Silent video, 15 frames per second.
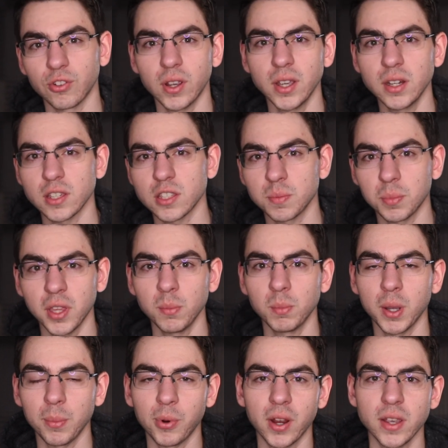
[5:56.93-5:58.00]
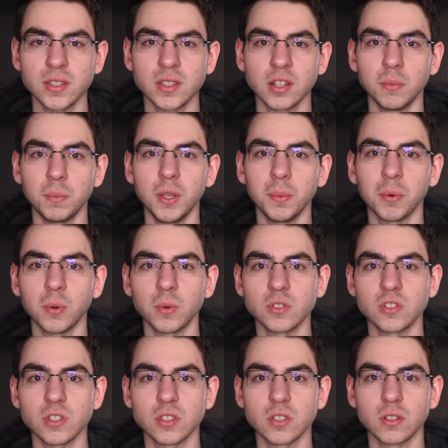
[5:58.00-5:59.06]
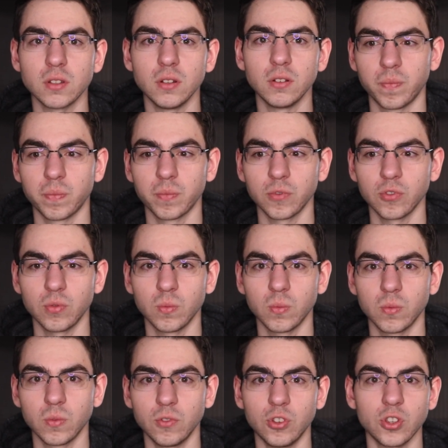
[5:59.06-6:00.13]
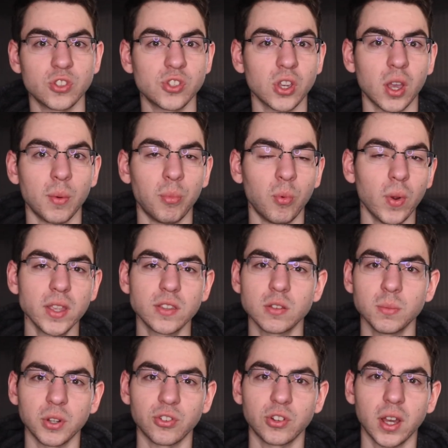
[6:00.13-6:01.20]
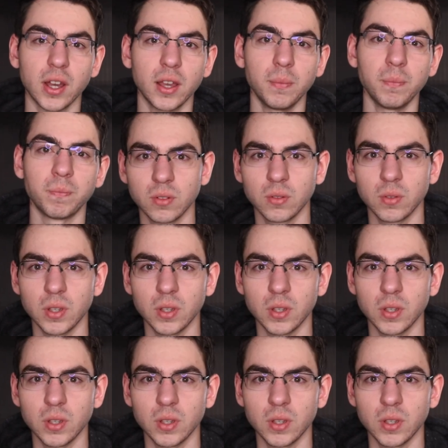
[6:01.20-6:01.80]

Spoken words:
trying to explain my pricing to people was just took up way too much time.